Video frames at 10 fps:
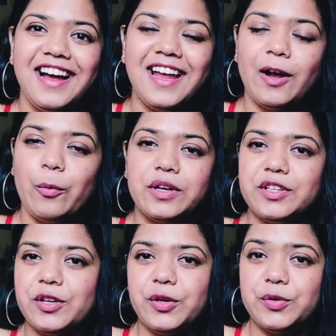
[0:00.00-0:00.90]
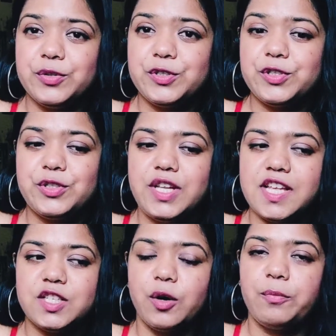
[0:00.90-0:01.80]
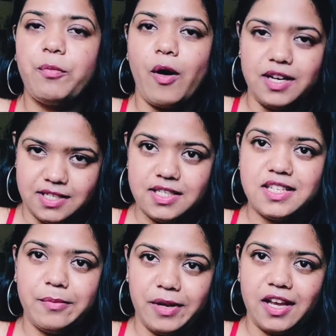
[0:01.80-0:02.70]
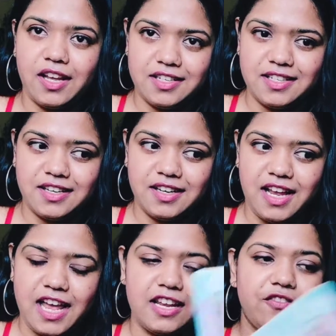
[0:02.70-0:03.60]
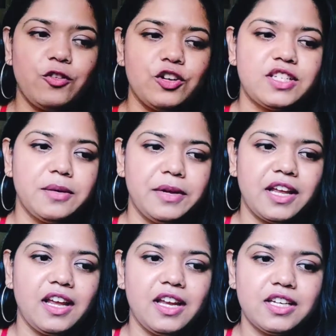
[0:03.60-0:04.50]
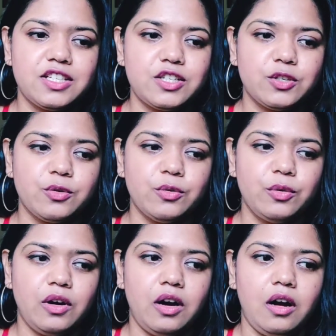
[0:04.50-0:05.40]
within you. There's no point in dimming it. And if you're dimming it to